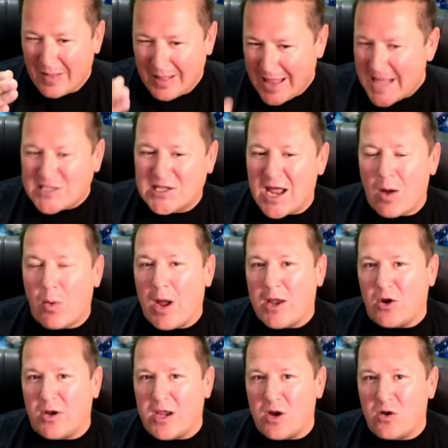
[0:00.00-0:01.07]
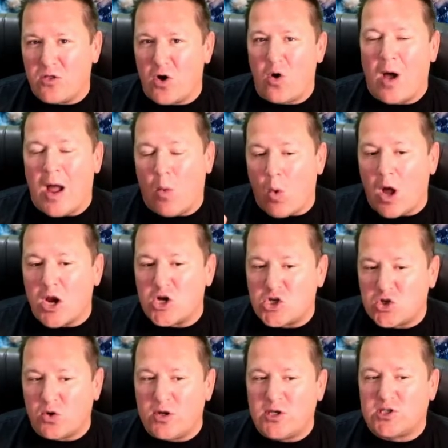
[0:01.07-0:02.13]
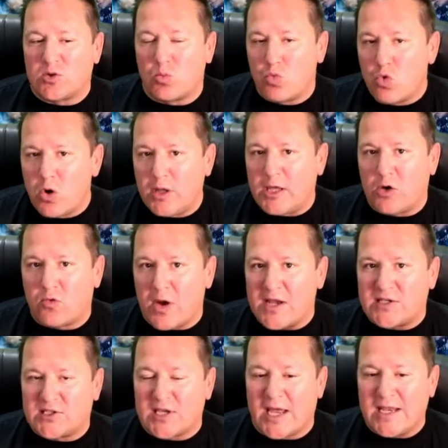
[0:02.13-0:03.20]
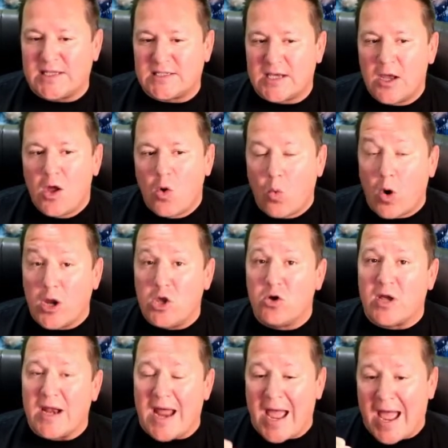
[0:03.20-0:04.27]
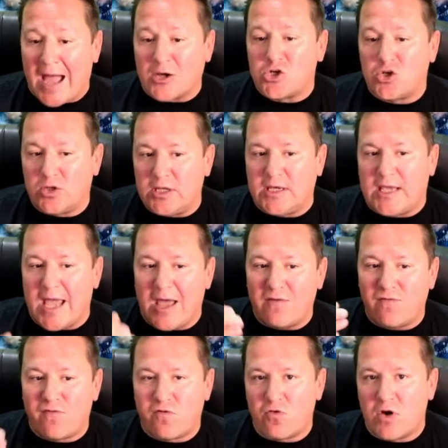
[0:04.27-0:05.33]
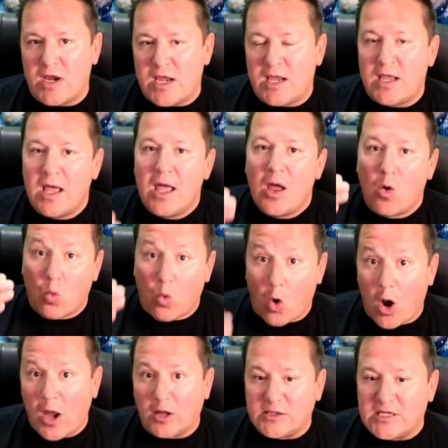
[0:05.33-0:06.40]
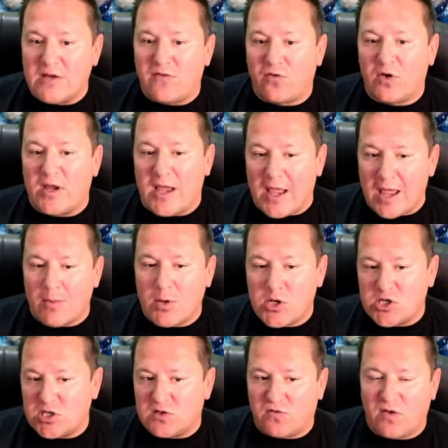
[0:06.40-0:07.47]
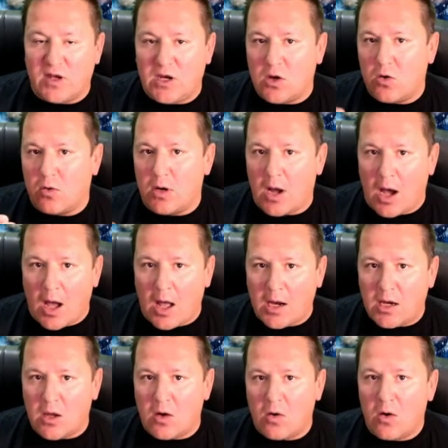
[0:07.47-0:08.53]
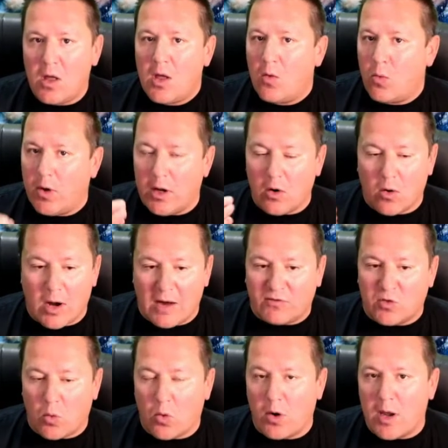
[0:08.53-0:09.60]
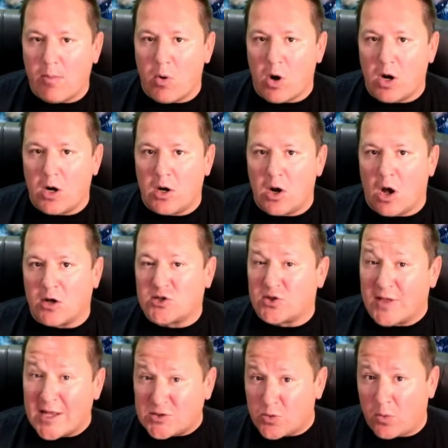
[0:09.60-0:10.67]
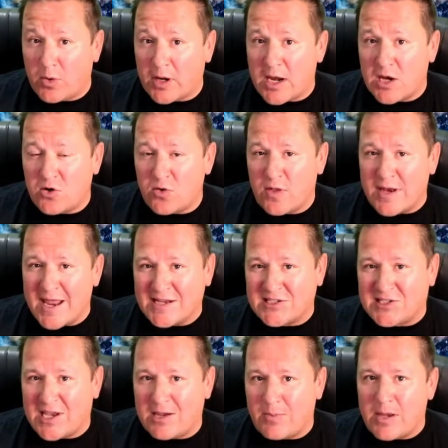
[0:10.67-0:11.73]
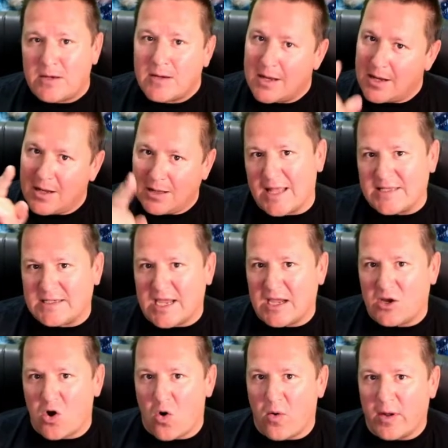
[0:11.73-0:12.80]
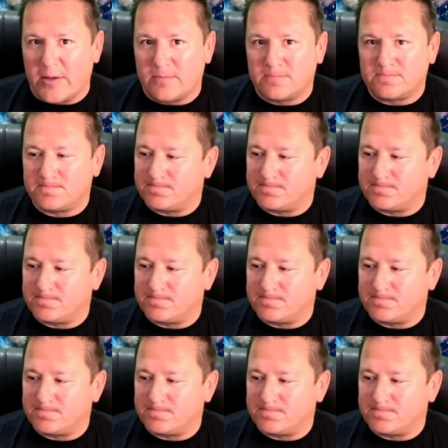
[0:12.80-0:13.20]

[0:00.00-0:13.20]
that's not why you're here, though. I want to show you some really great sites where you can actually get free, royalty-free images, video, and audio where you don't have to worry about it at all. So that's what we're going to do in the next segment. Let's get going.